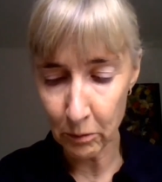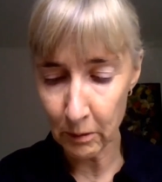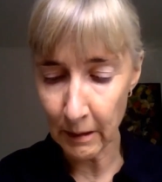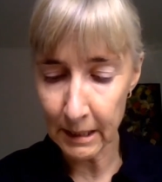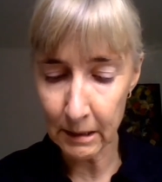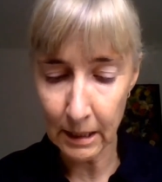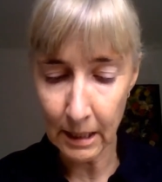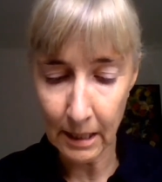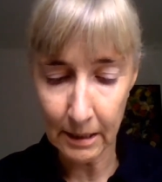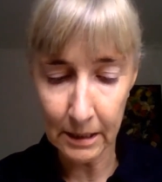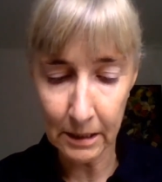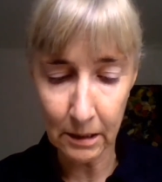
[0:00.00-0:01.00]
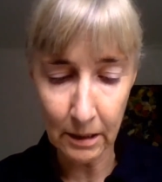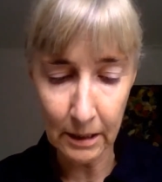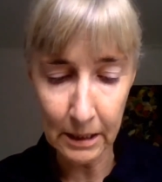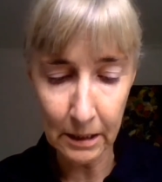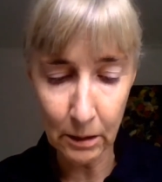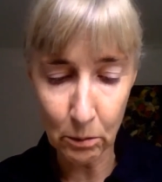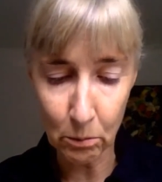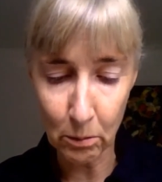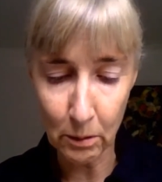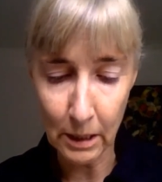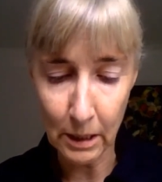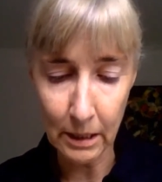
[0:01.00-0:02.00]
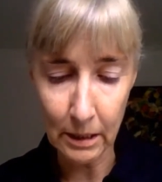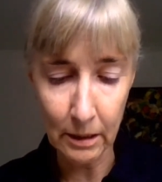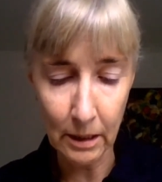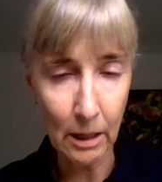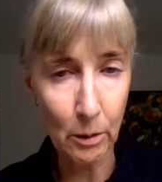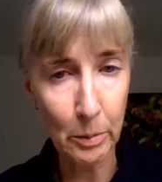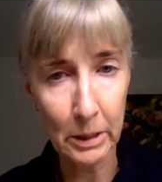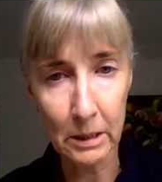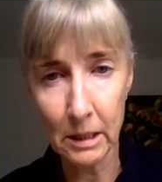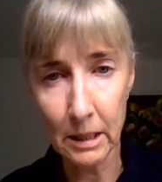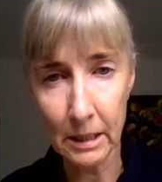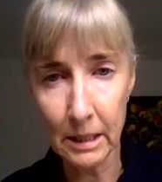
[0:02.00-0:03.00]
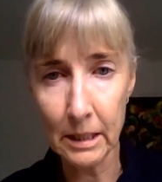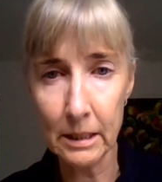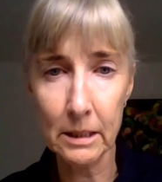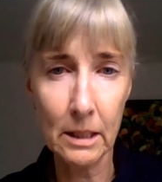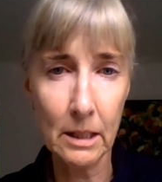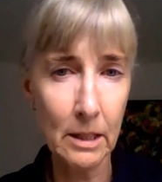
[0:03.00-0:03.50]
vitiligo and alopecia areata,